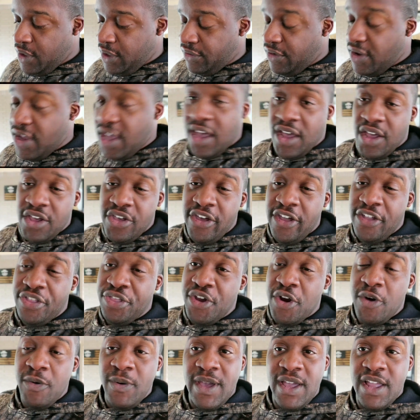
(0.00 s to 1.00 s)
So yeah, you can
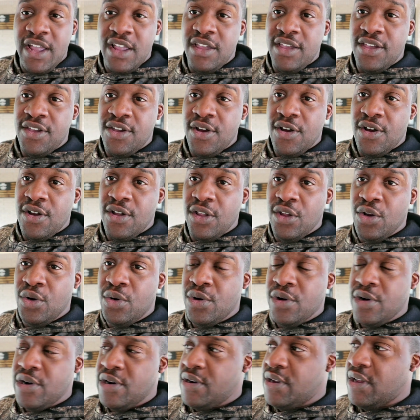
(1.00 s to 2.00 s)
throw in your
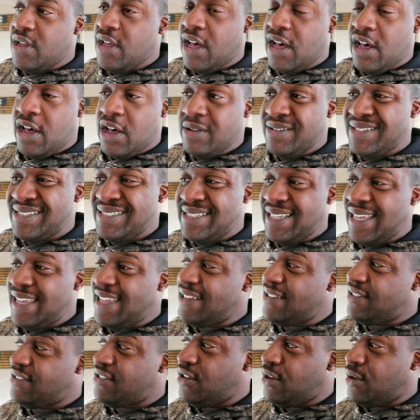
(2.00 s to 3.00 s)
lure uh,
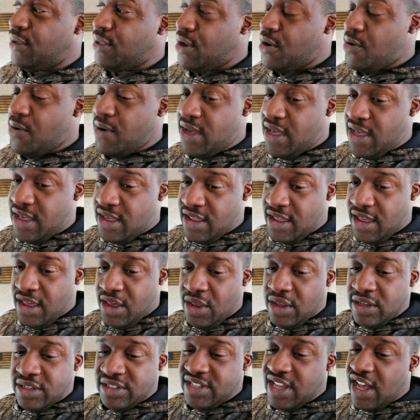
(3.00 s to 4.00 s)
scents, you can throw in
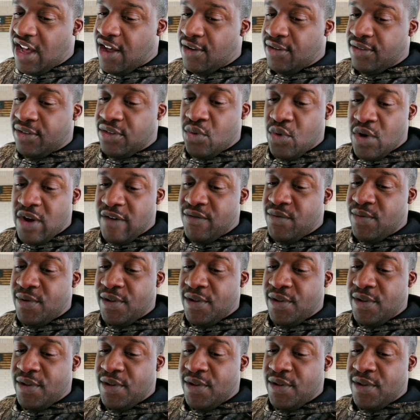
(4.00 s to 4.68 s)
salts, whatever